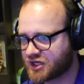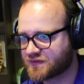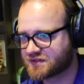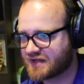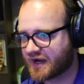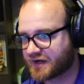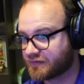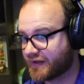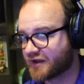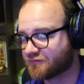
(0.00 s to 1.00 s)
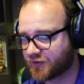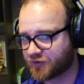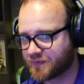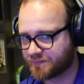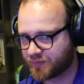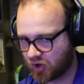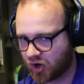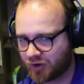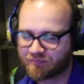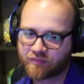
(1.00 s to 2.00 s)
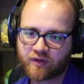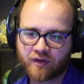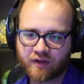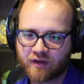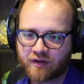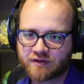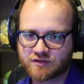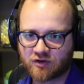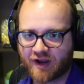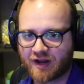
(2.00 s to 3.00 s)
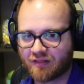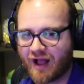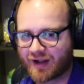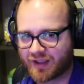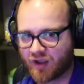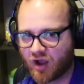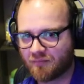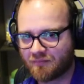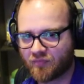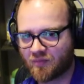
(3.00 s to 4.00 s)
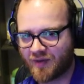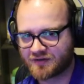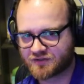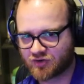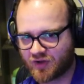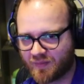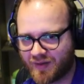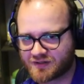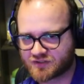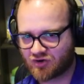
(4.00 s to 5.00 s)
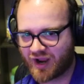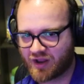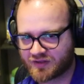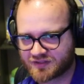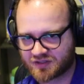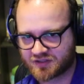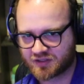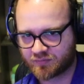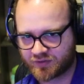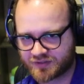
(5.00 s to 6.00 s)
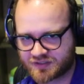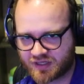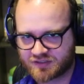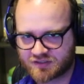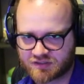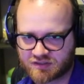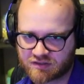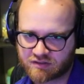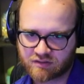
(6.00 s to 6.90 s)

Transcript: this deck and a lot of other people are. So kind of locking up the monster on the Monster Isle as unkillable is nice.